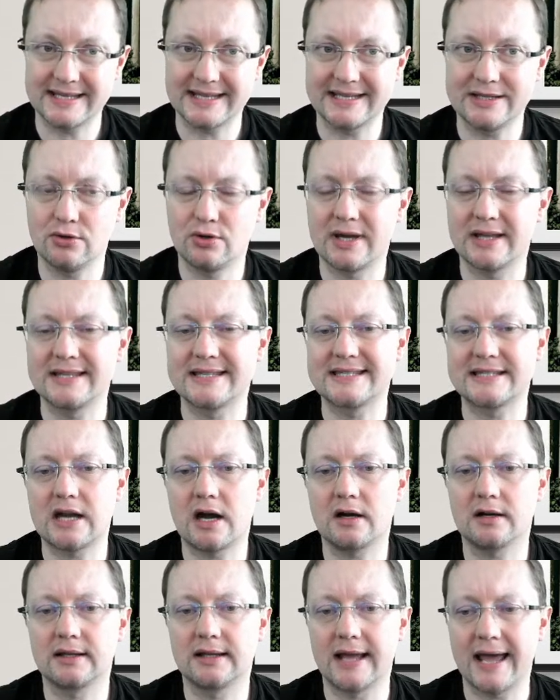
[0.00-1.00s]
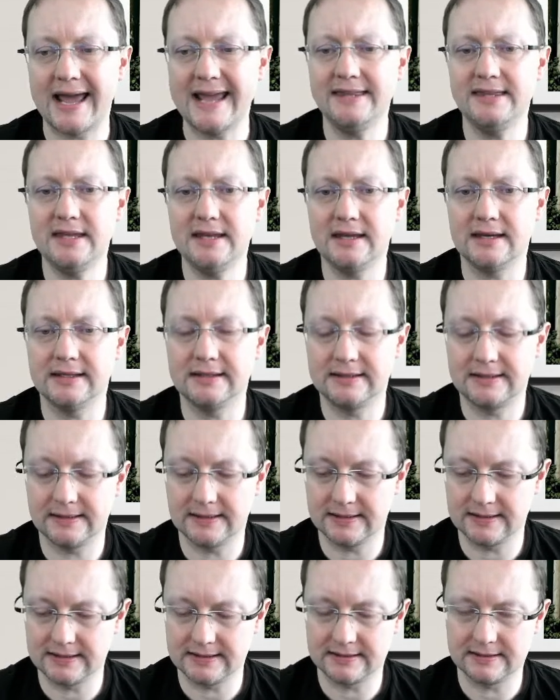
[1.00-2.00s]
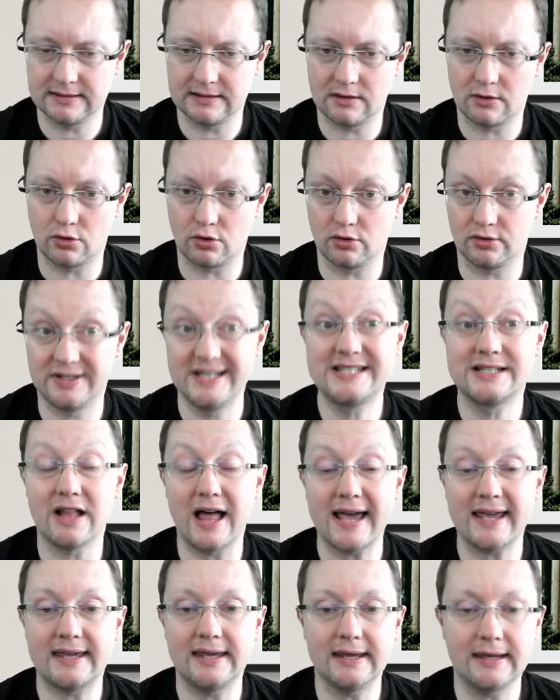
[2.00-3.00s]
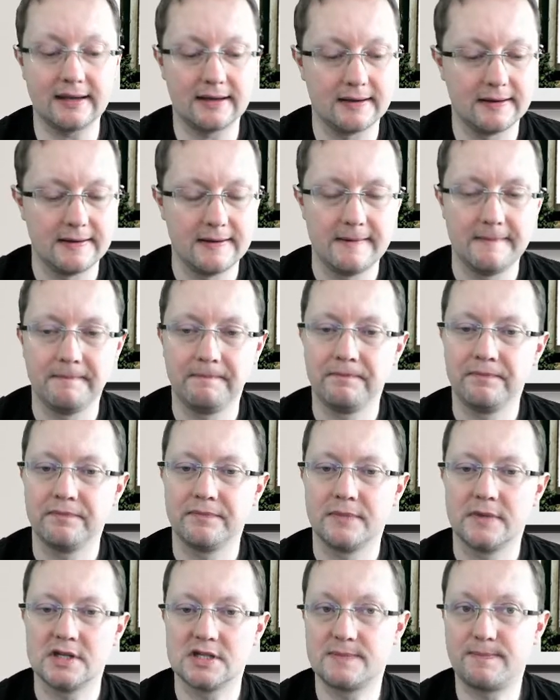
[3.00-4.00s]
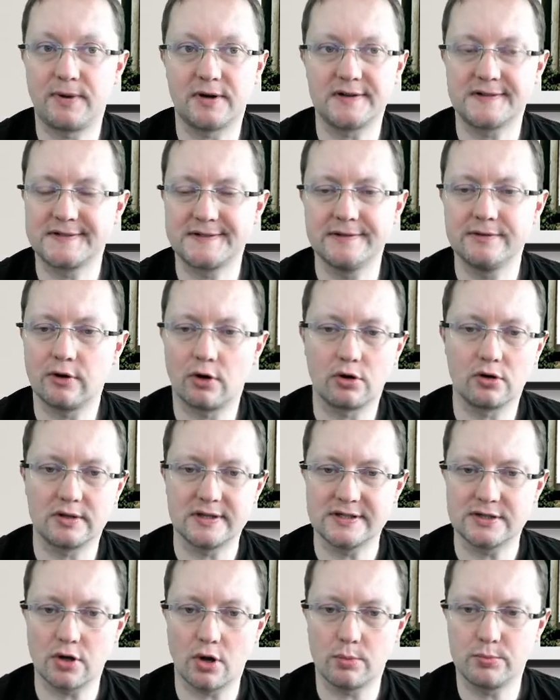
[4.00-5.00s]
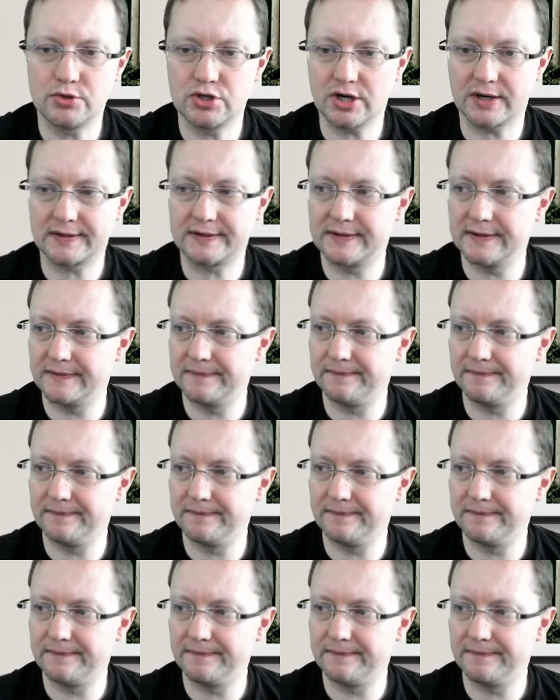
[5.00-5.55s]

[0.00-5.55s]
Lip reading: You can start hating it or disliking this person or this object